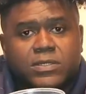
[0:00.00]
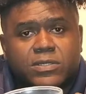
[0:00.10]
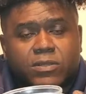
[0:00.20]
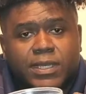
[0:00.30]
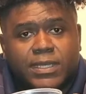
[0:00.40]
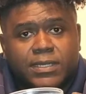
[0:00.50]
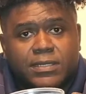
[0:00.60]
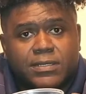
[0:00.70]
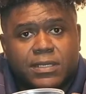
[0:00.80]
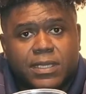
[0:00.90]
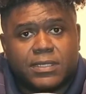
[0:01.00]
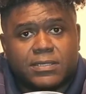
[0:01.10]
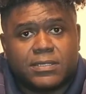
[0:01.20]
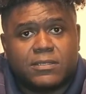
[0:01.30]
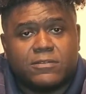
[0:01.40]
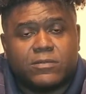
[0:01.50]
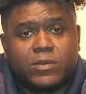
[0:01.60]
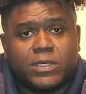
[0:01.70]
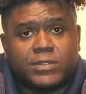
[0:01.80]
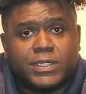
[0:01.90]
so that it is a
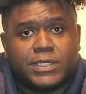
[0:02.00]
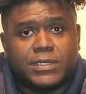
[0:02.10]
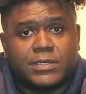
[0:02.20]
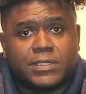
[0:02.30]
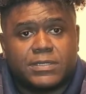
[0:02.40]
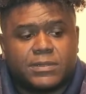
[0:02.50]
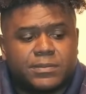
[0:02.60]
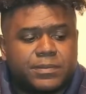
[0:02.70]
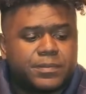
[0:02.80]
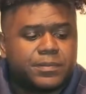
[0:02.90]
self-watering system.